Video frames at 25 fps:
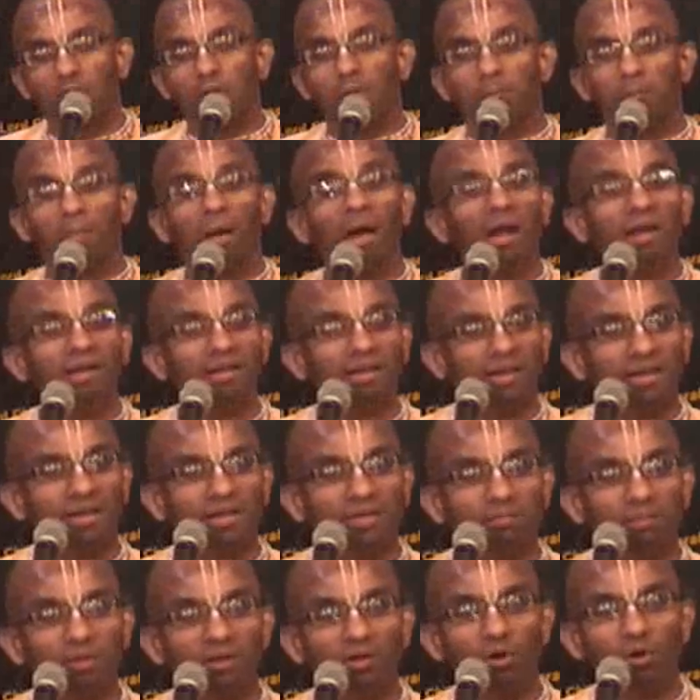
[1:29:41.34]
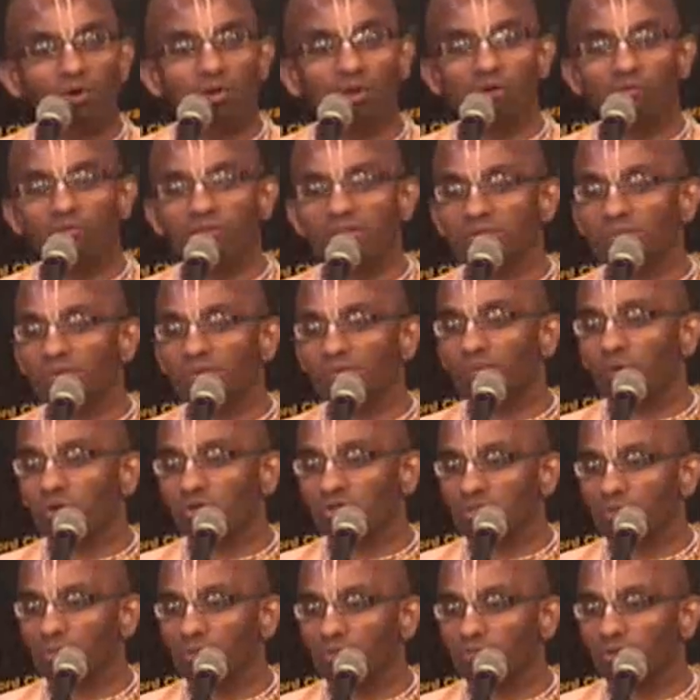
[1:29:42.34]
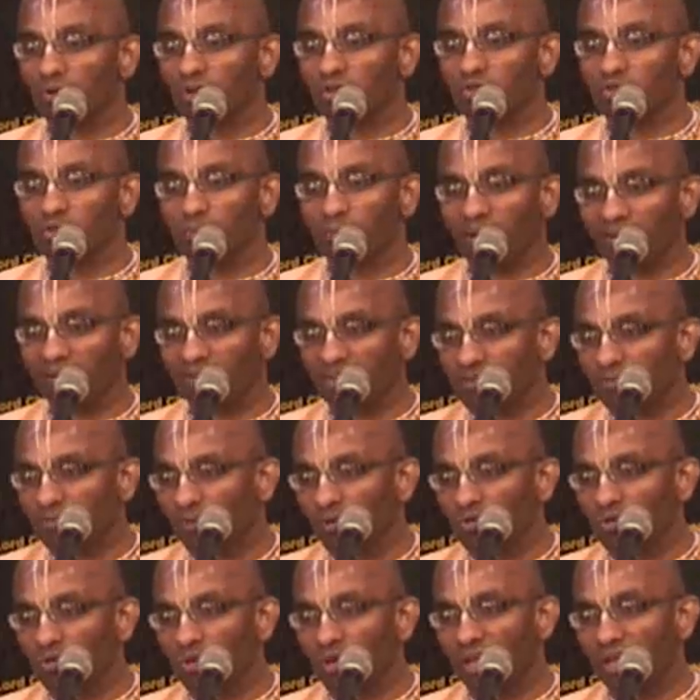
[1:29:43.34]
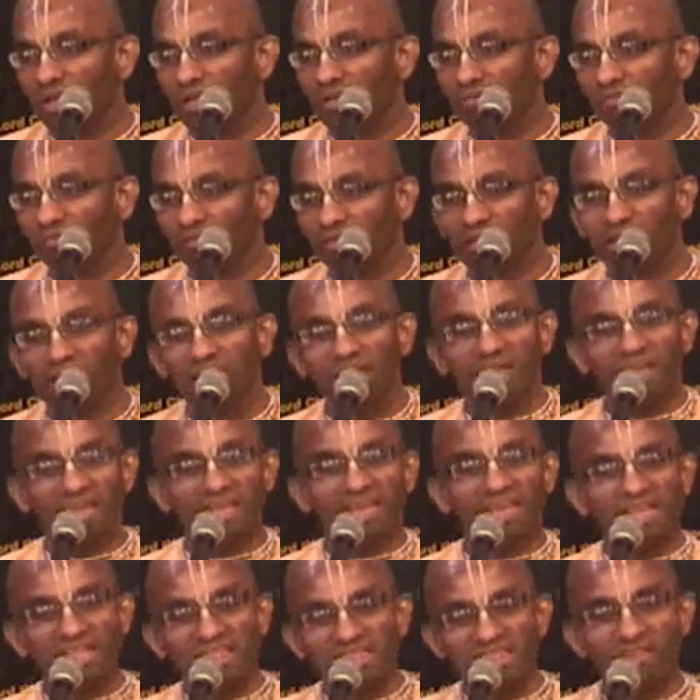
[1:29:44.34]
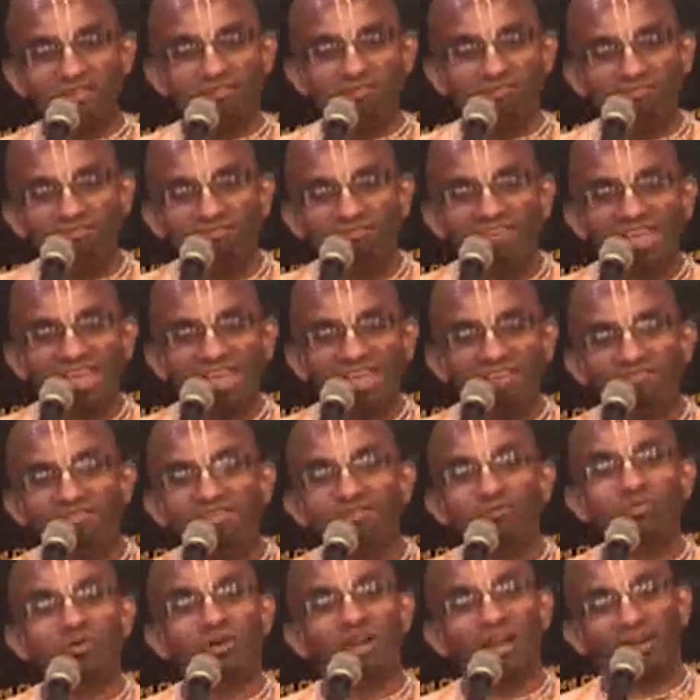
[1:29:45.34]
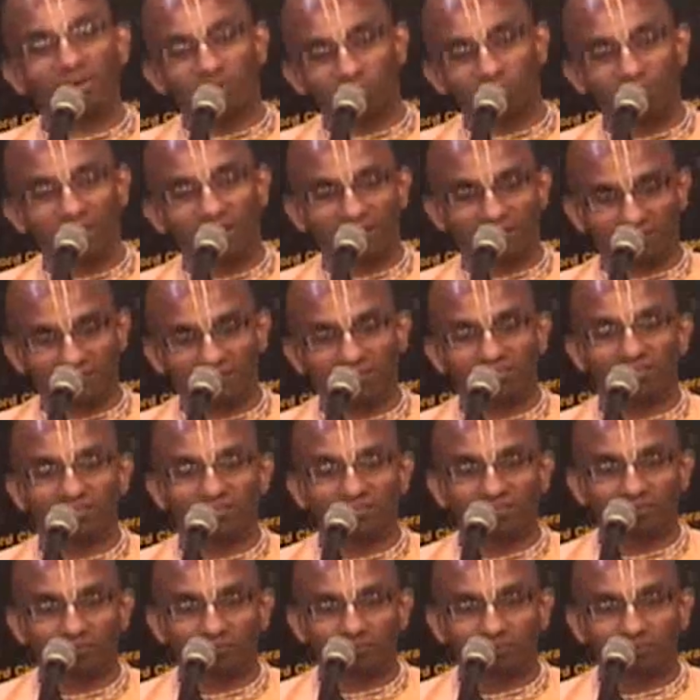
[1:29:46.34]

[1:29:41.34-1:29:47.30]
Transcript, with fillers: But it may not always be possible for us to practice spiritual life in the way we would like to practice.